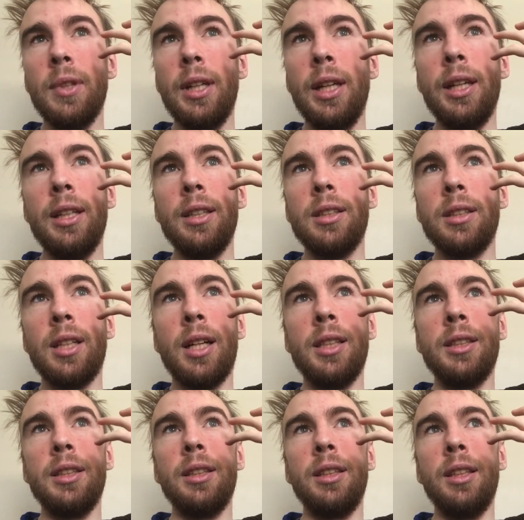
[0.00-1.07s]
and it's
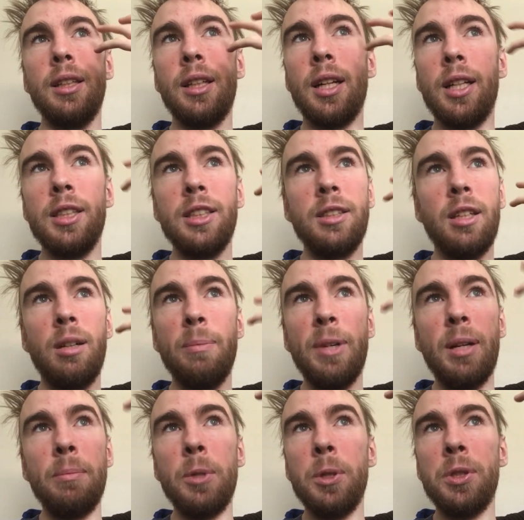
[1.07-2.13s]
causing it causes all
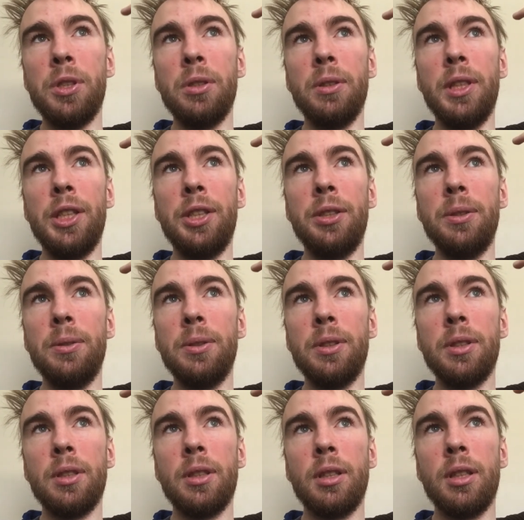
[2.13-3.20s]
my emotional
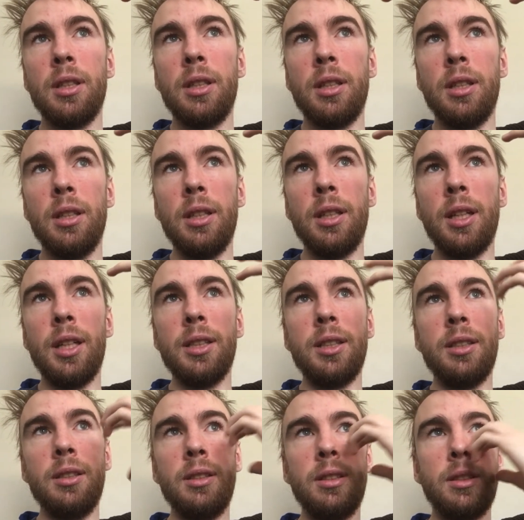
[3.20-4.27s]
issues it
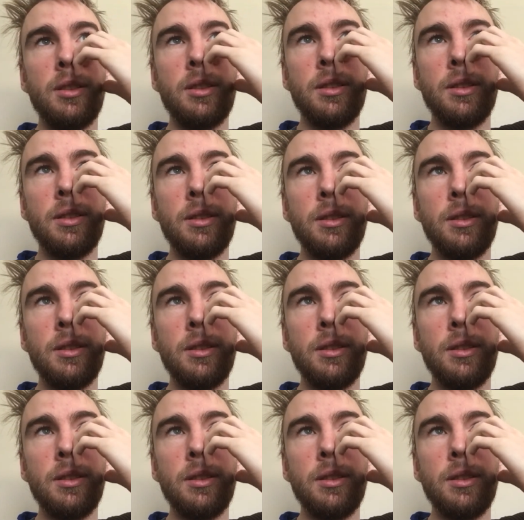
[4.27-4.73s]
causes